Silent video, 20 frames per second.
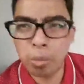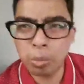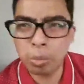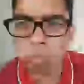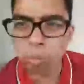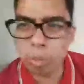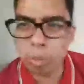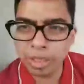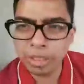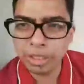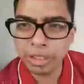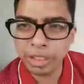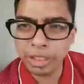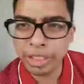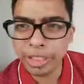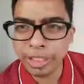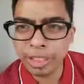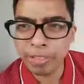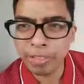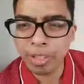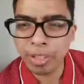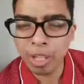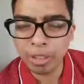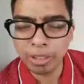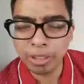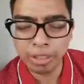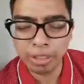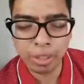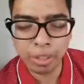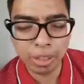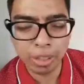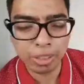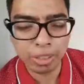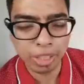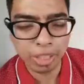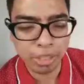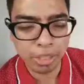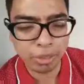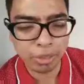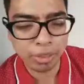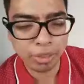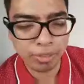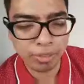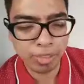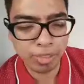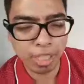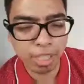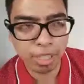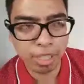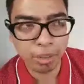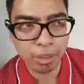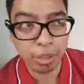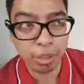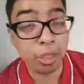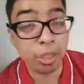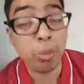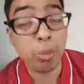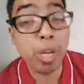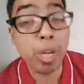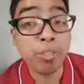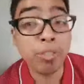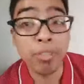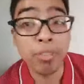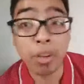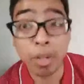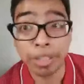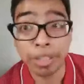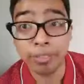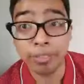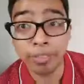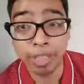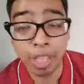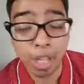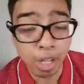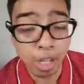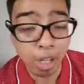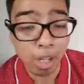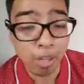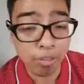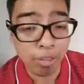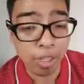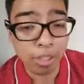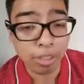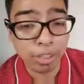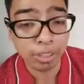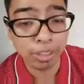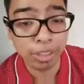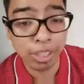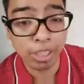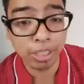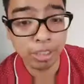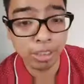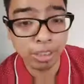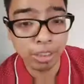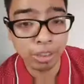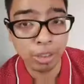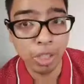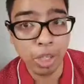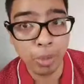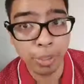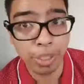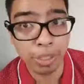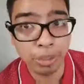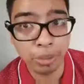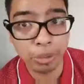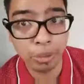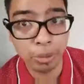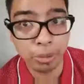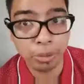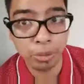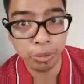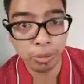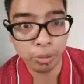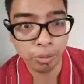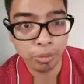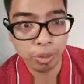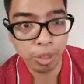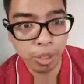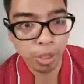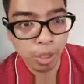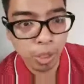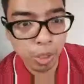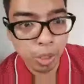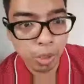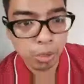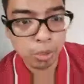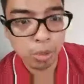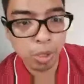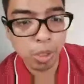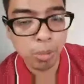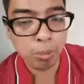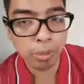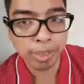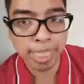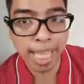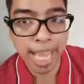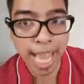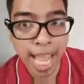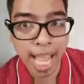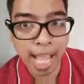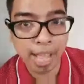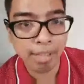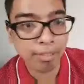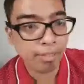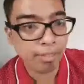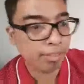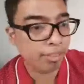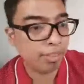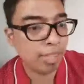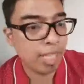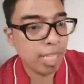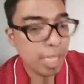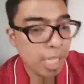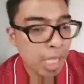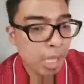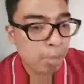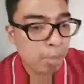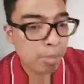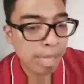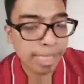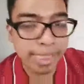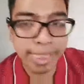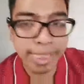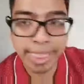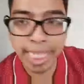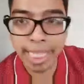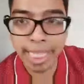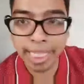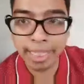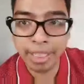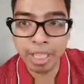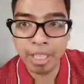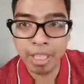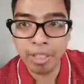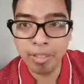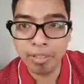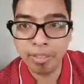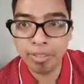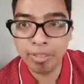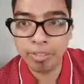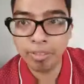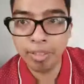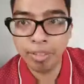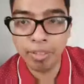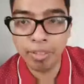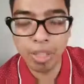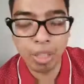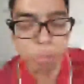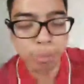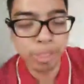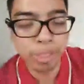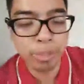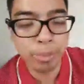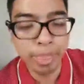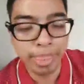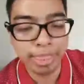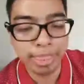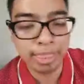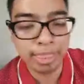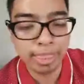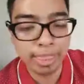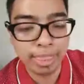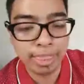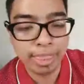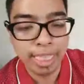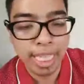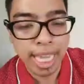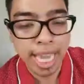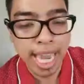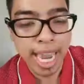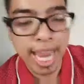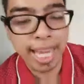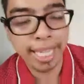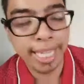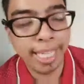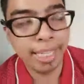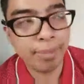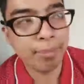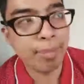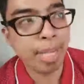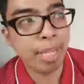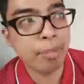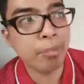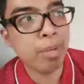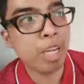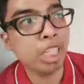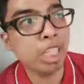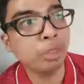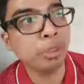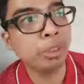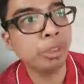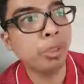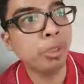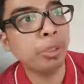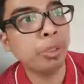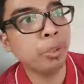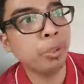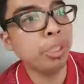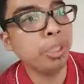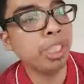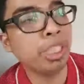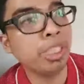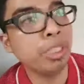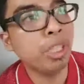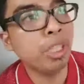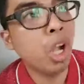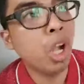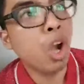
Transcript: one third of all the total songs so far, or the one fourth of all the songs, going to almost a half by the end of the following week, and then by March we're going to hear